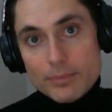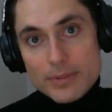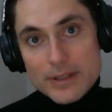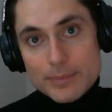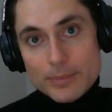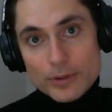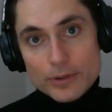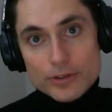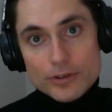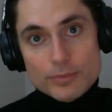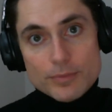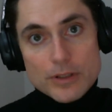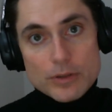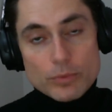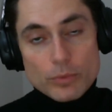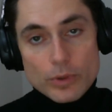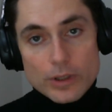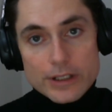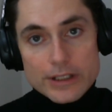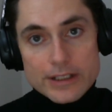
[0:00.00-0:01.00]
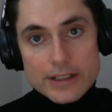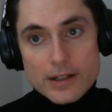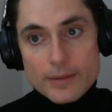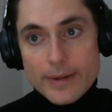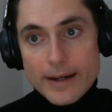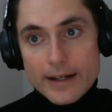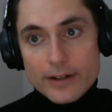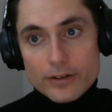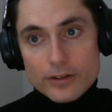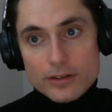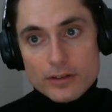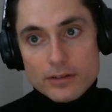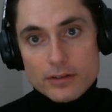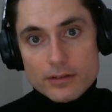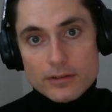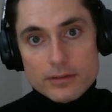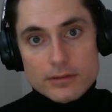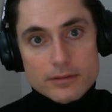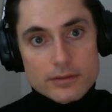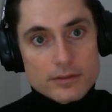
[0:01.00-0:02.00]
people to be worried about
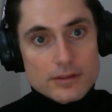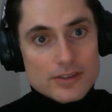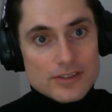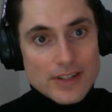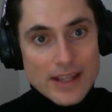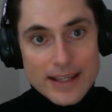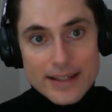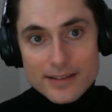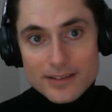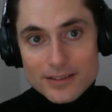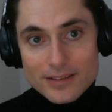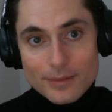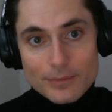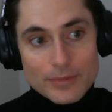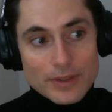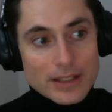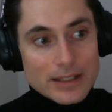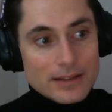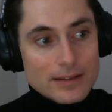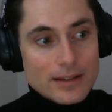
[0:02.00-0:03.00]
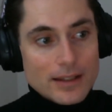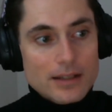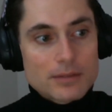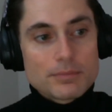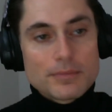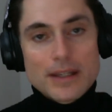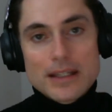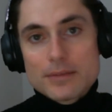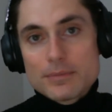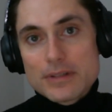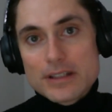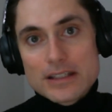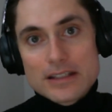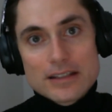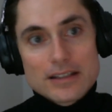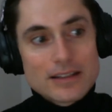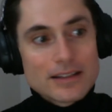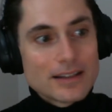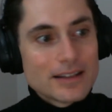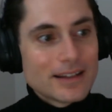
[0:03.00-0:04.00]
saying something that may
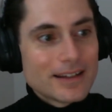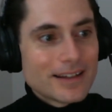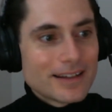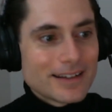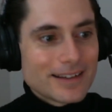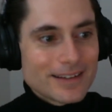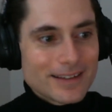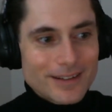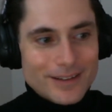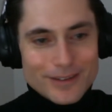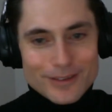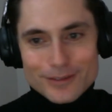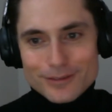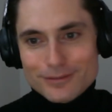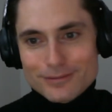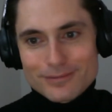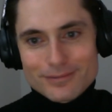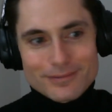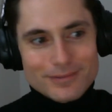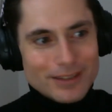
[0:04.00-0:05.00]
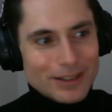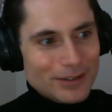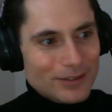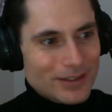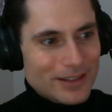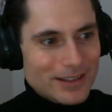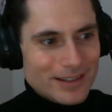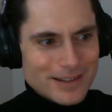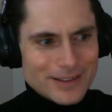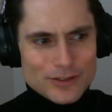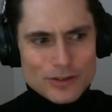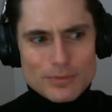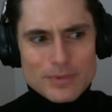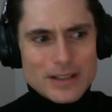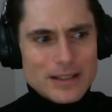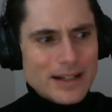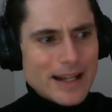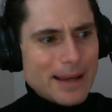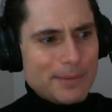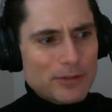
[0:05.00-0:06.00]
be, it should be
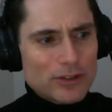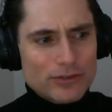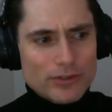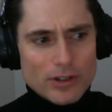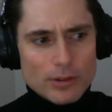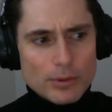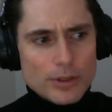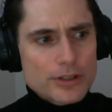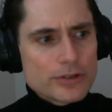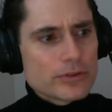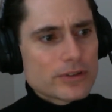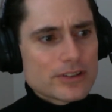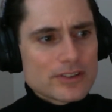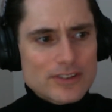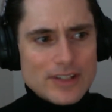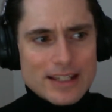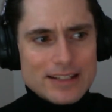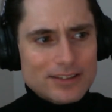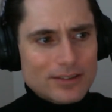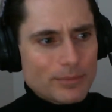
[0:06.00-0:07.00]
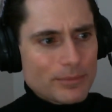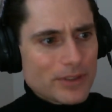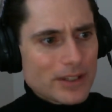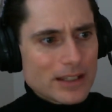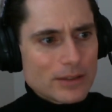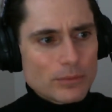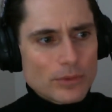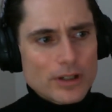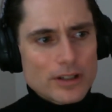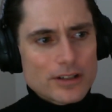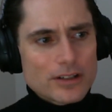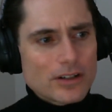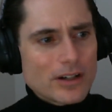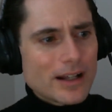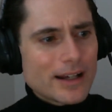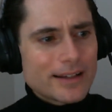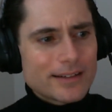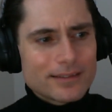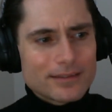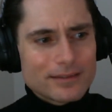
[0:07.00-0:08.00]
an atmosphere where you can say something
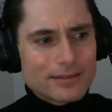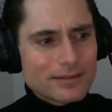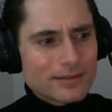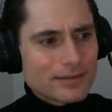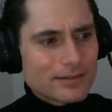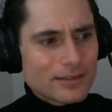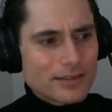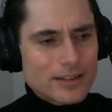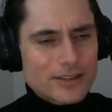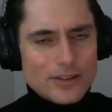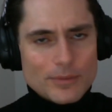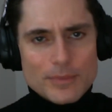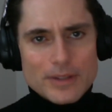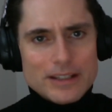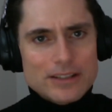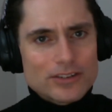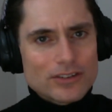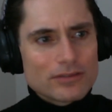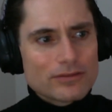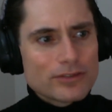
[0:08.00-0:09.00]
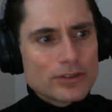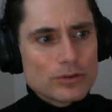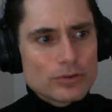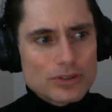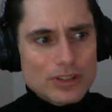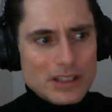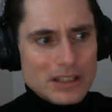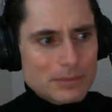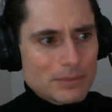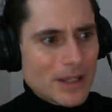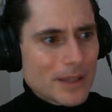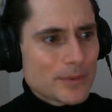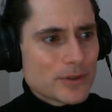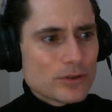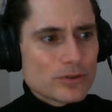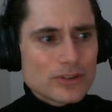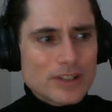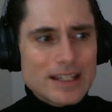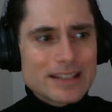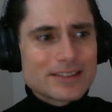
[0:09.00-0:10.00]
where something's confusing. Maybe you
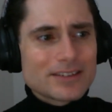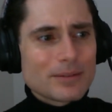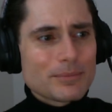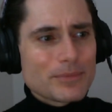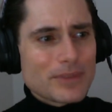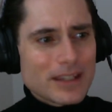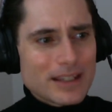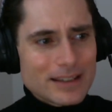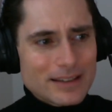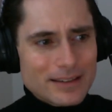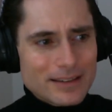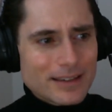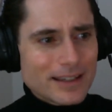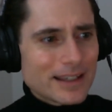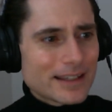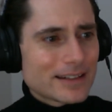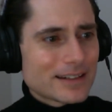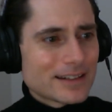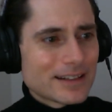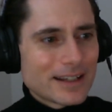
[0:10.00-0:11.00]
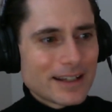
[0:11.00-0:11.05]
say something that